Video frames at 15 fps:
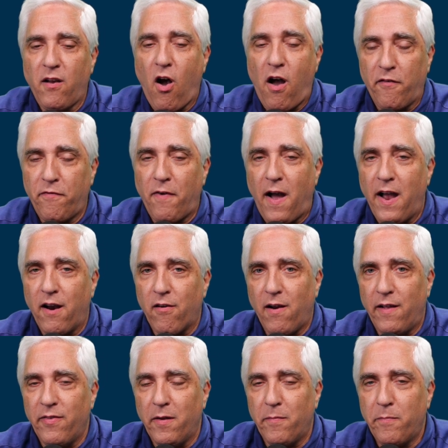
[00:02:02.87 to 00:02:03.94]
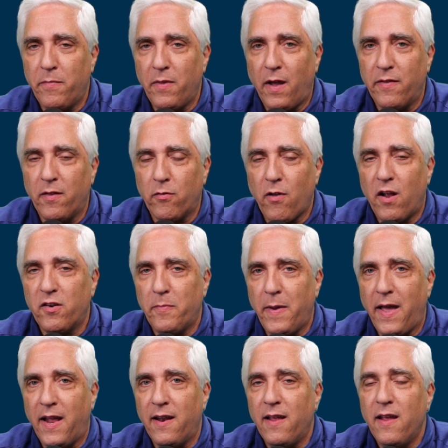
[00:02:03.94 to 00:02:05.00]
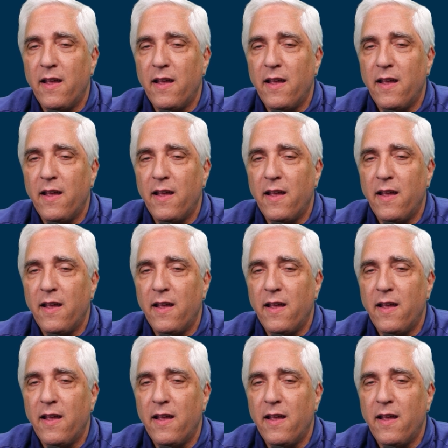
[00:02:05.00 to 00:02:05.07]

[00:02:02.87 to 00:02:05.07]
caught fire on the on the launch pad.